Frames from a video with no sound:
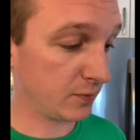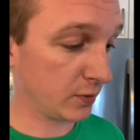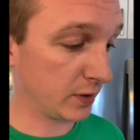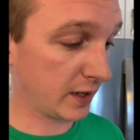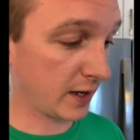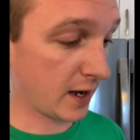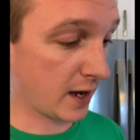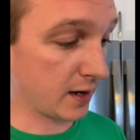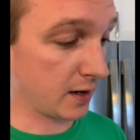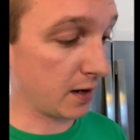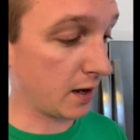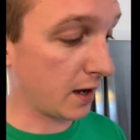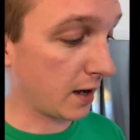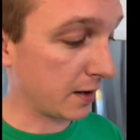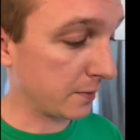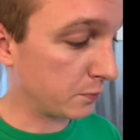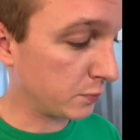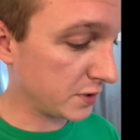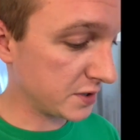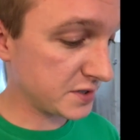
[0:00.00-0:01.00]
We
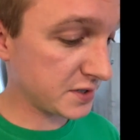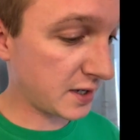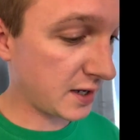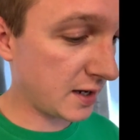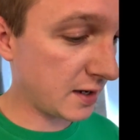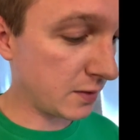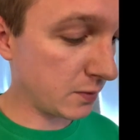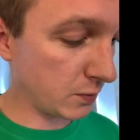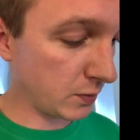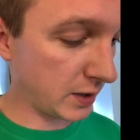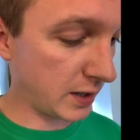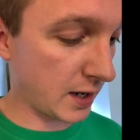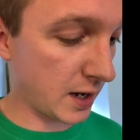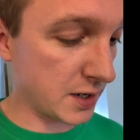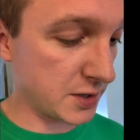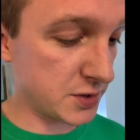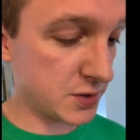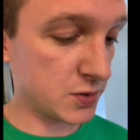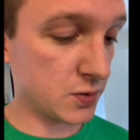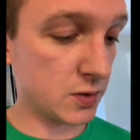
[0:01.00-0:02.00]
got brisket, we got
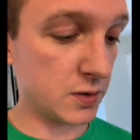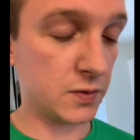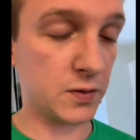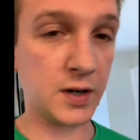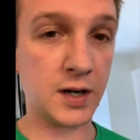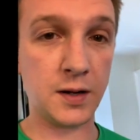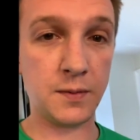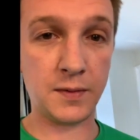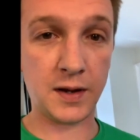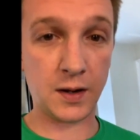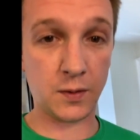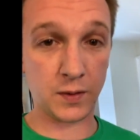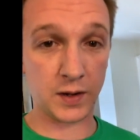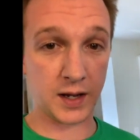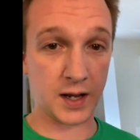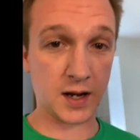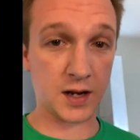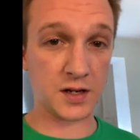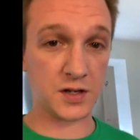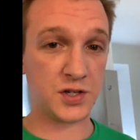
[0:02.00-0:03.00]
short rib, and we
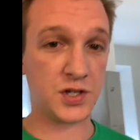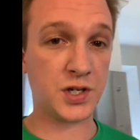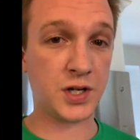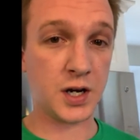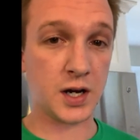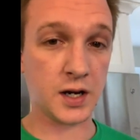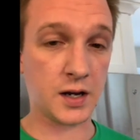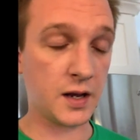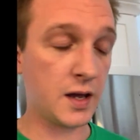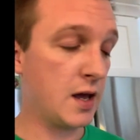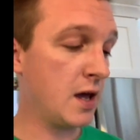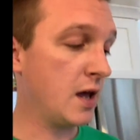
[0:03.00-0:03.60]
got a chuck.